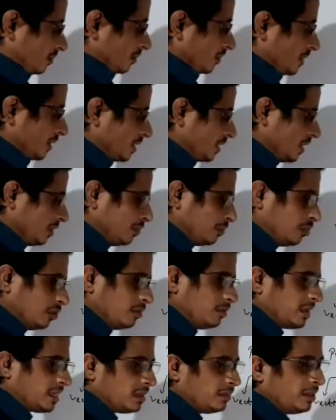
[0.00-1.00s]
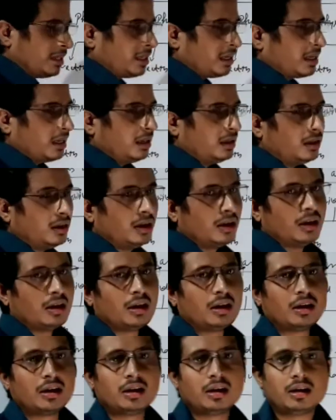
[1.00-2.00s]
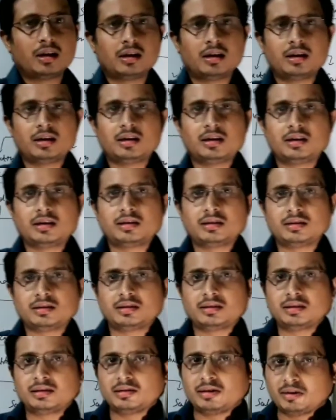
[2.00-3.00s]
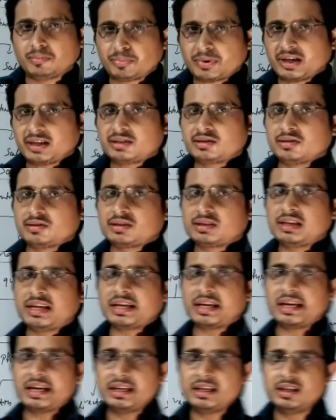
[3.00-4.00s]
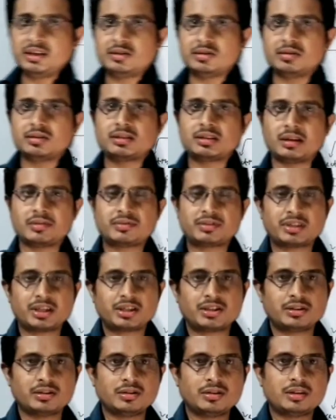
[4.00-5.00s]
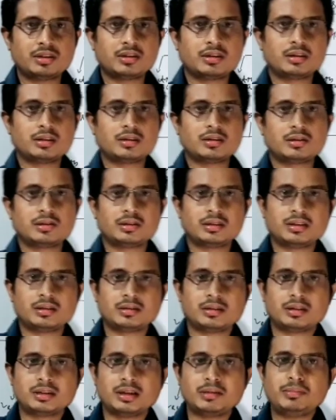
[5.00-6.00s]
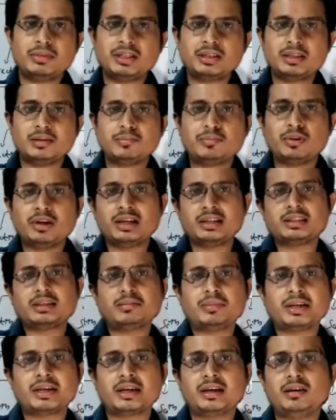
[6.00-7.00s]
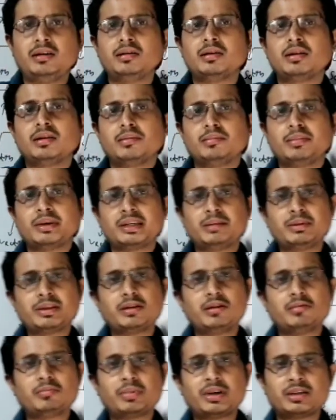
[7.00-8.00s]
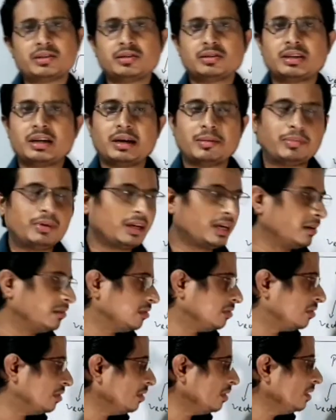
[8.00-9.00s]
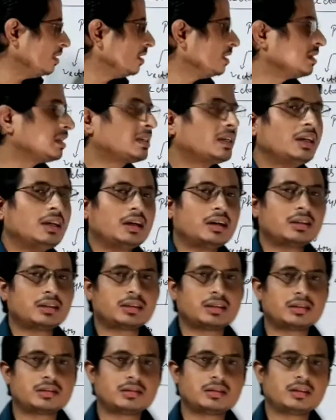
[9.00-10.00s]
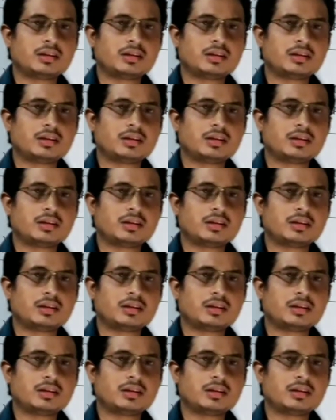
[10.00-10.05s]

Simple mathematical operations like addition, subtractions, that means simple algebraical mathematical operations are applicable for scalars.